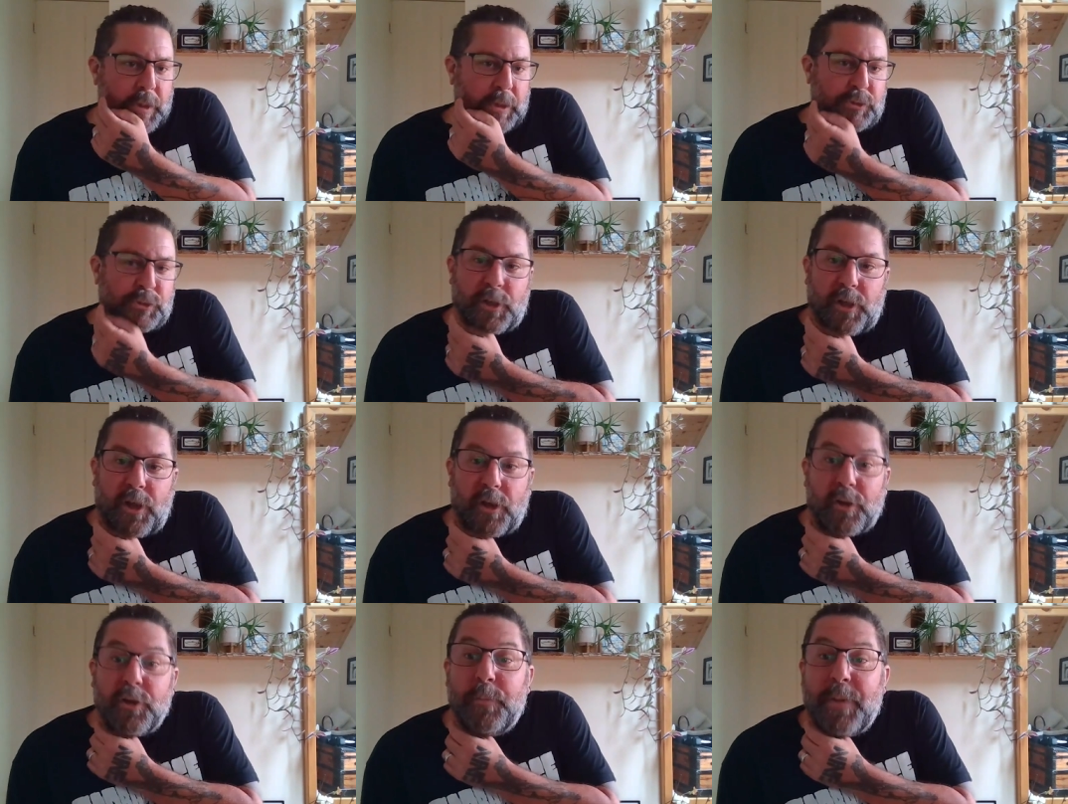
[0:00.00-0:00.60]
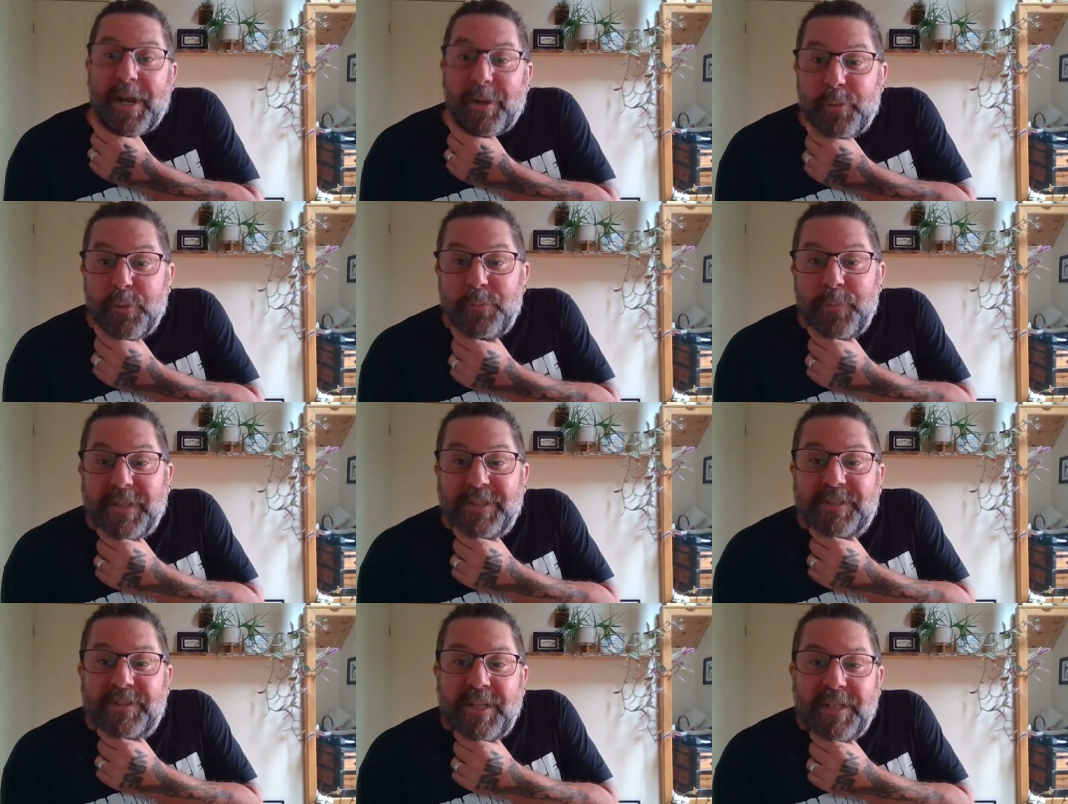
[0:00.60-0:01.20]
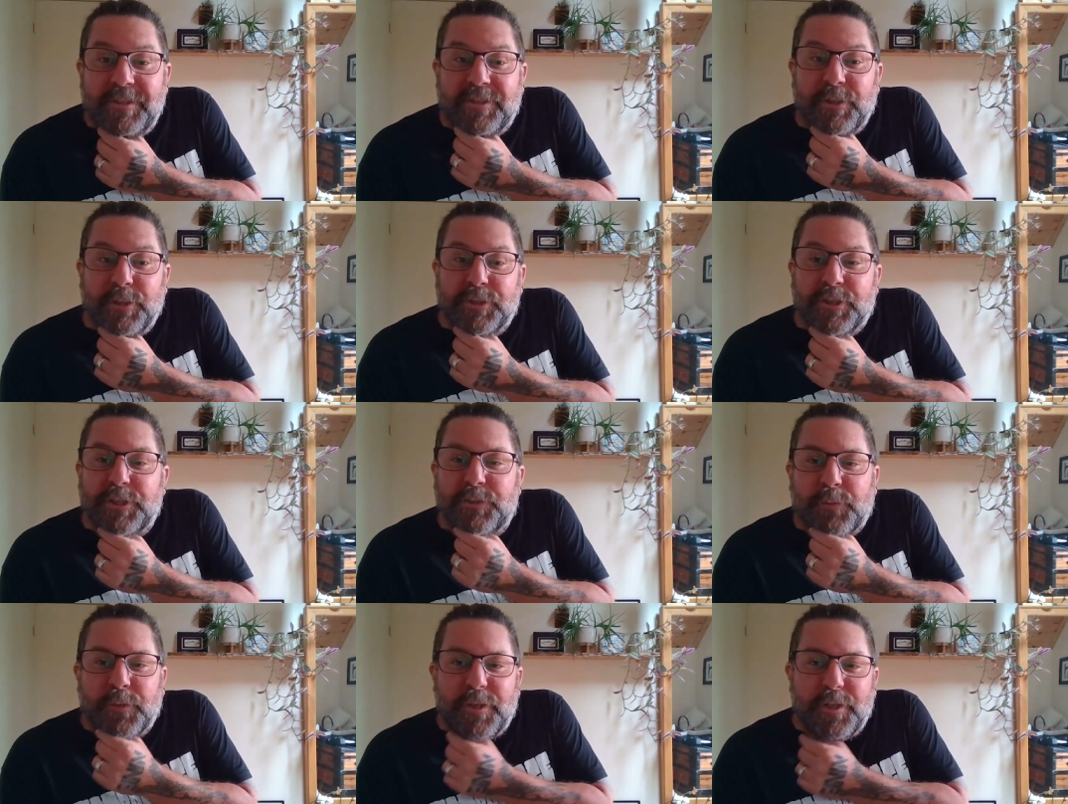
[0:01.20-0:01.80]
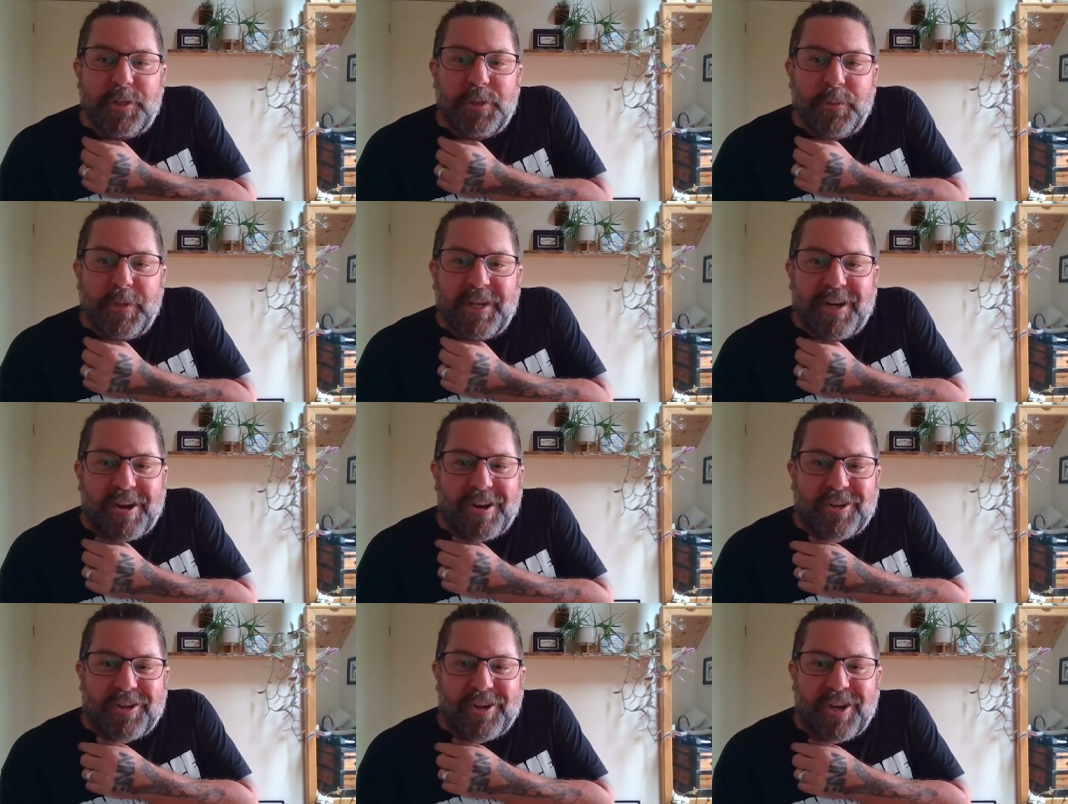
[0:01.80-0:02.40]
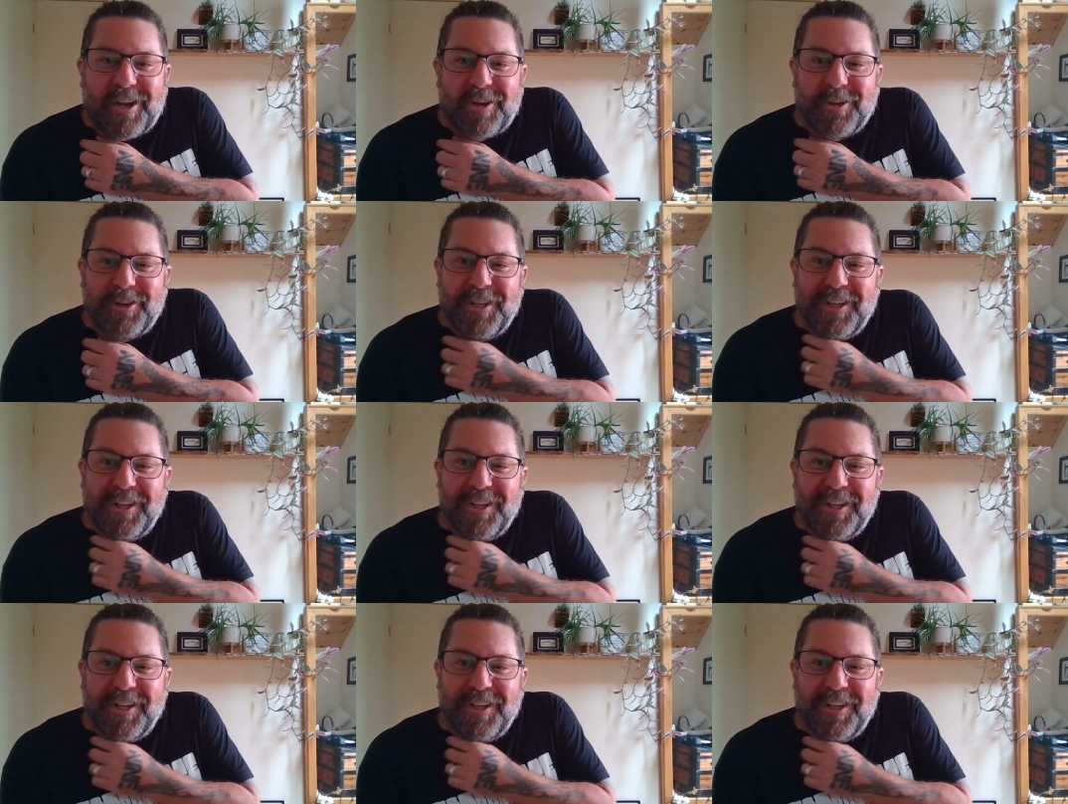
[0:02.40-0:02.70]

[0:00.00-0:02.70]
should probably um, back with my stencil just for the U E R crowd.